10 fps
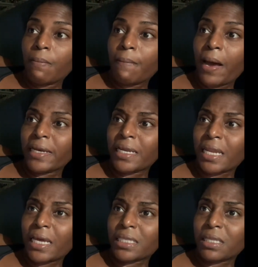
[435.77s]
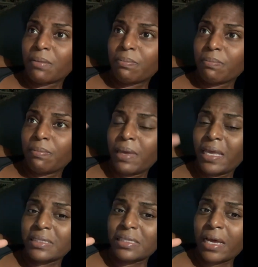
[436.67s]
I didn't like the
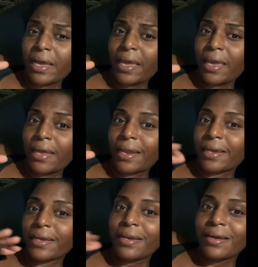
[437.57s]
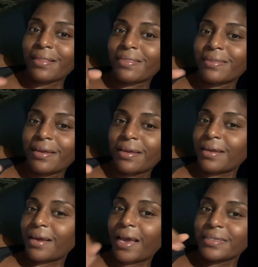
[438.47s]
mint I had, like
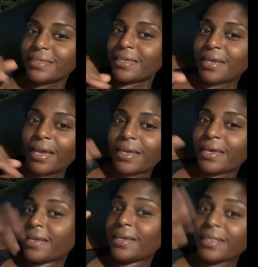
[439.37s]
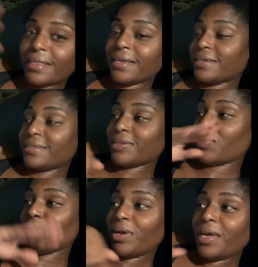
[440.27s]
nothing. I didn't like anything.
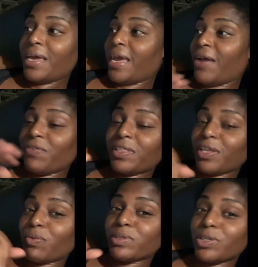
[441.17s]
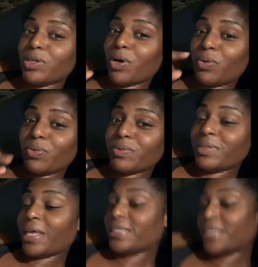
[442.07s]
So everything was a no
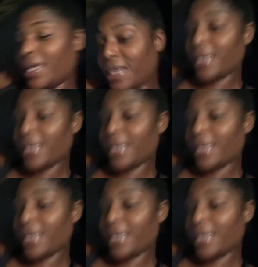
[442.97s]
that day.